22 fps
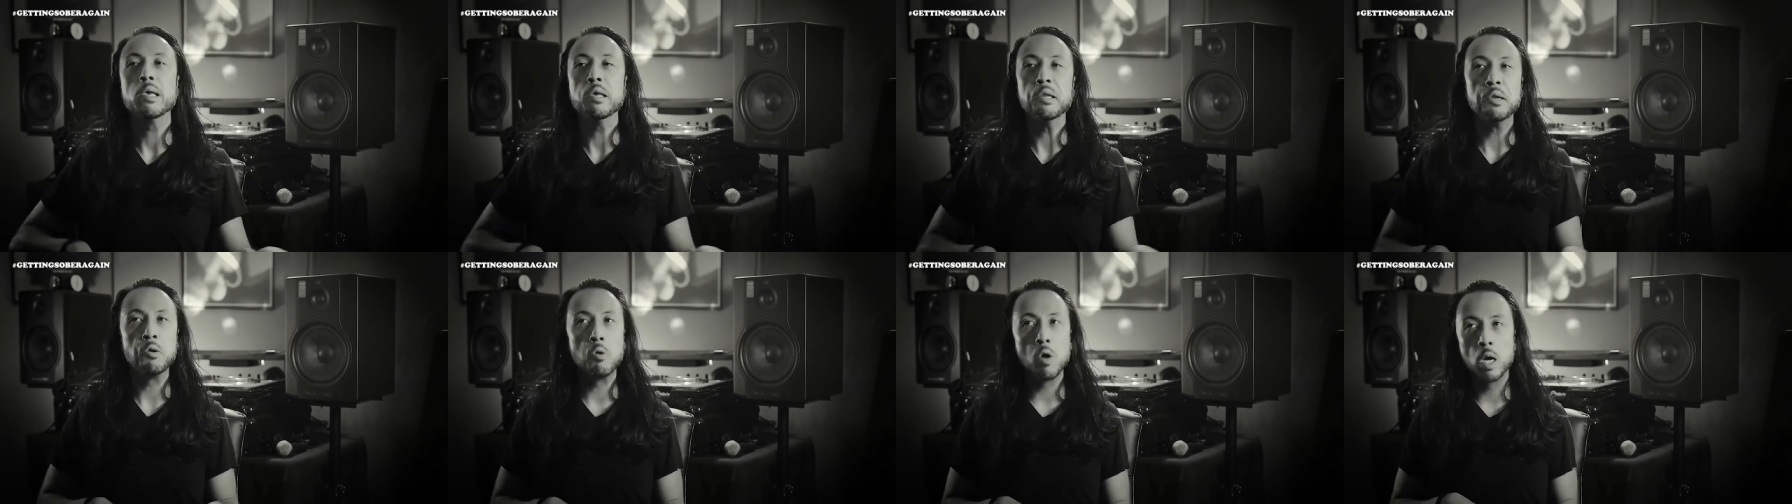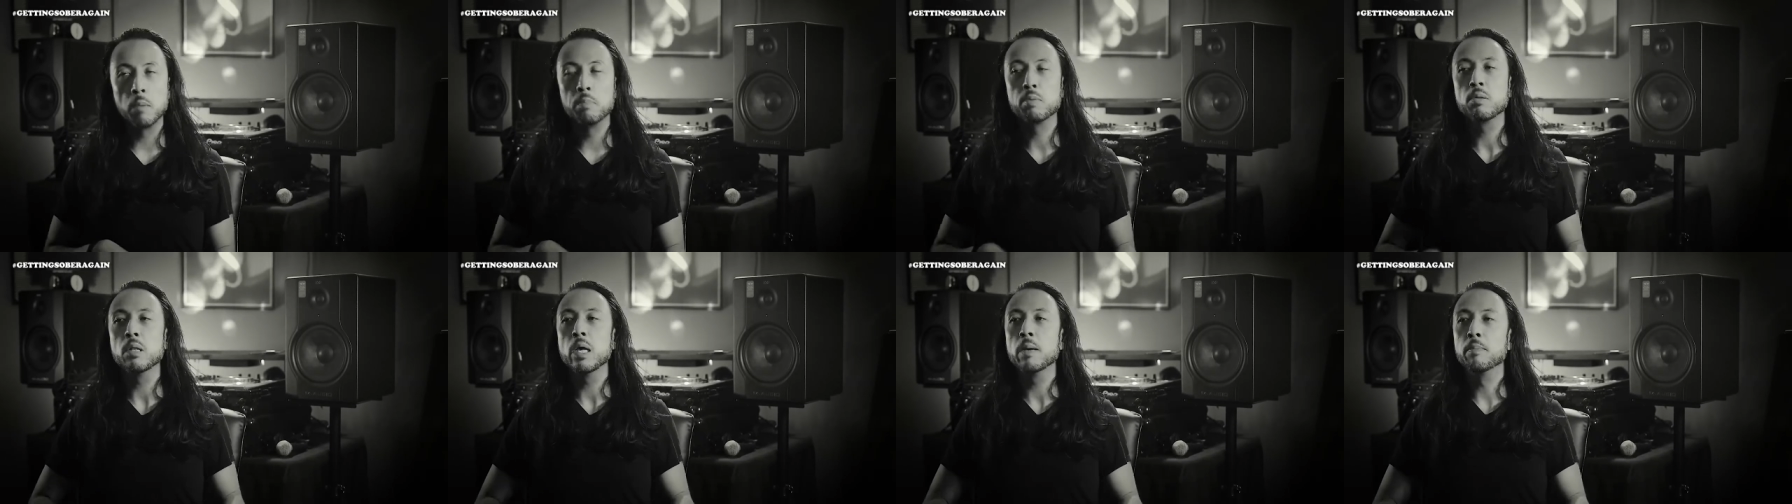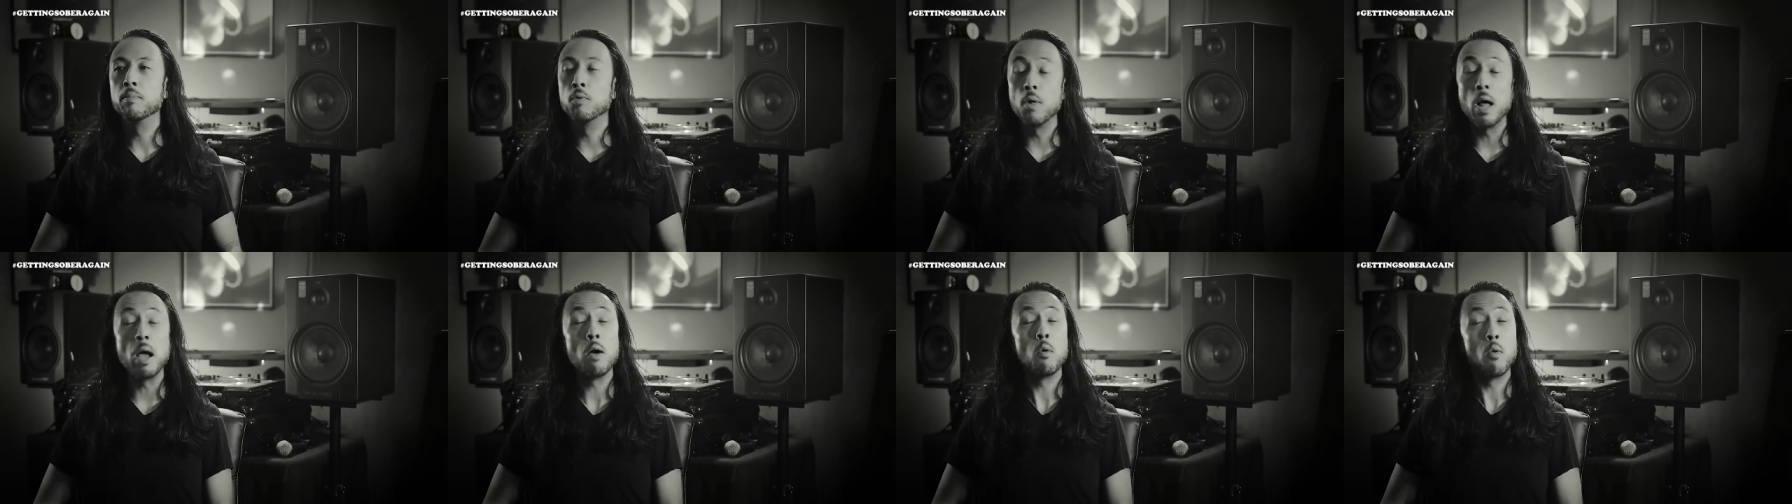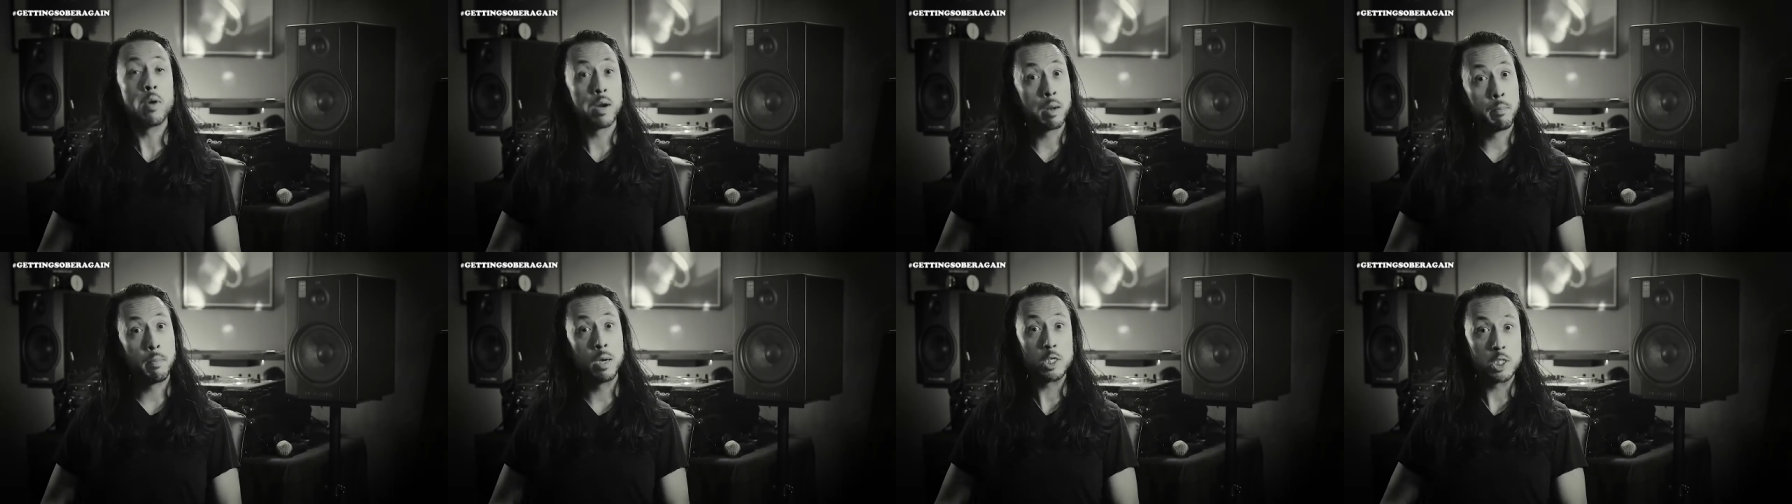You know, I play pool. I
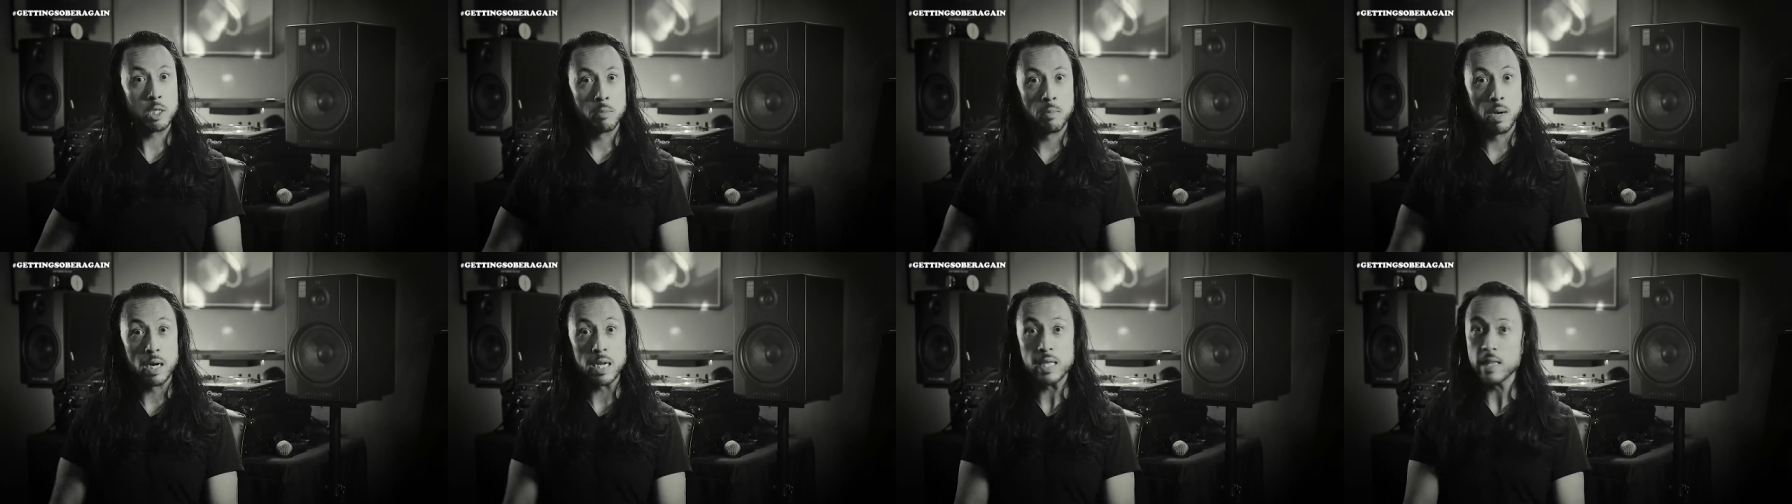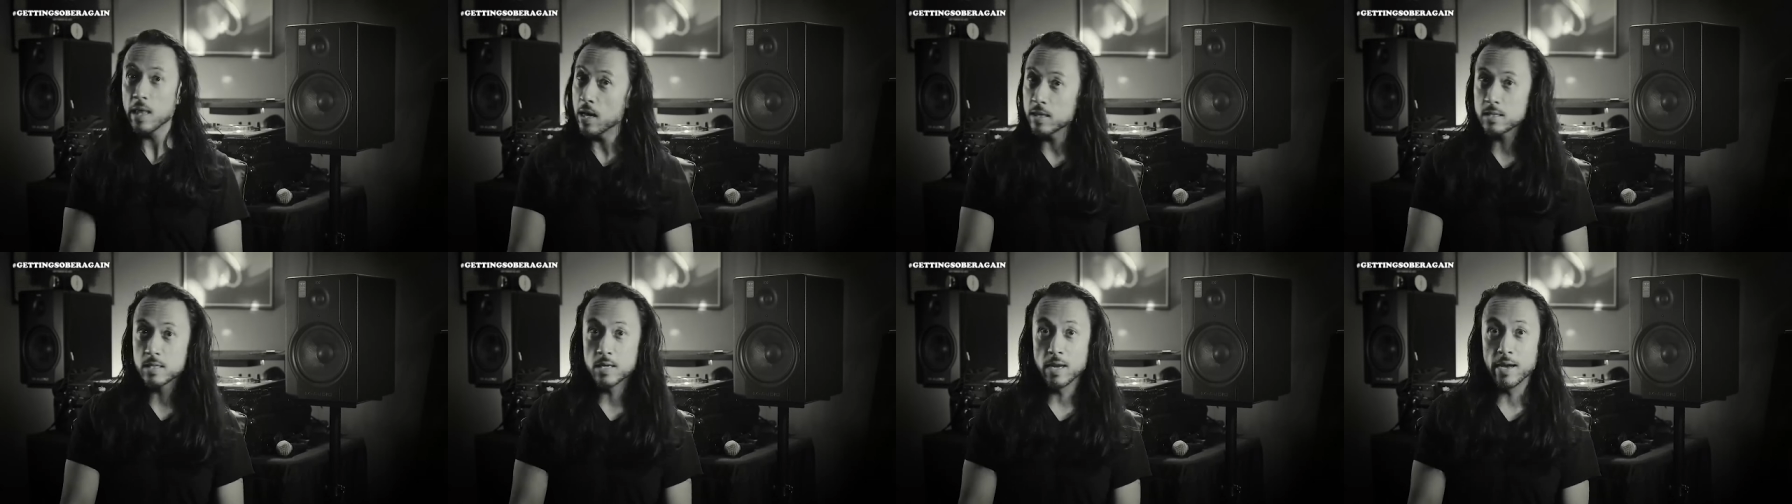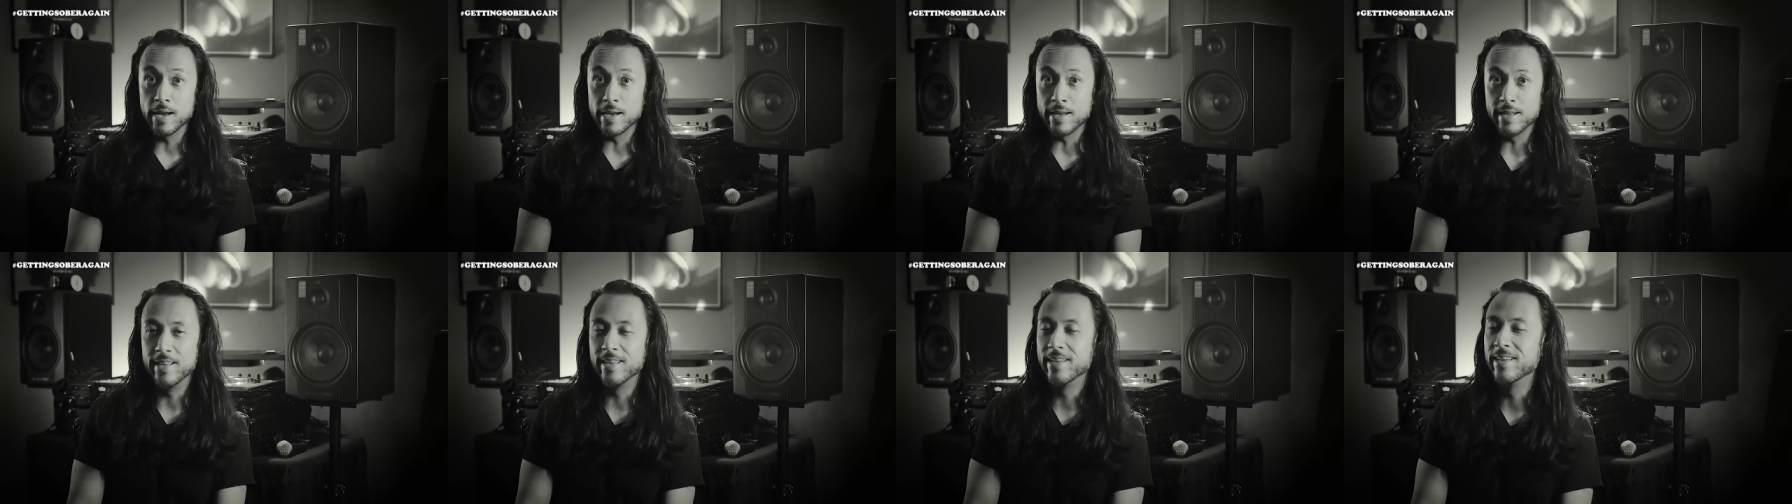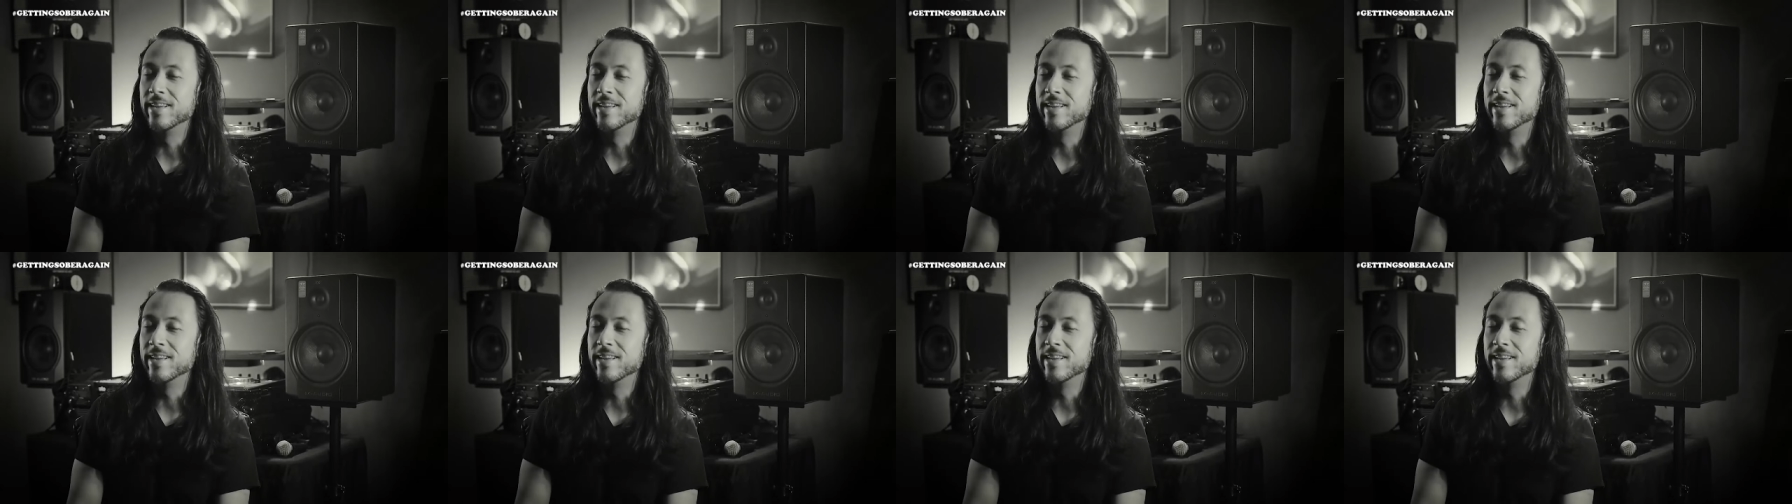won a bunch of money last night.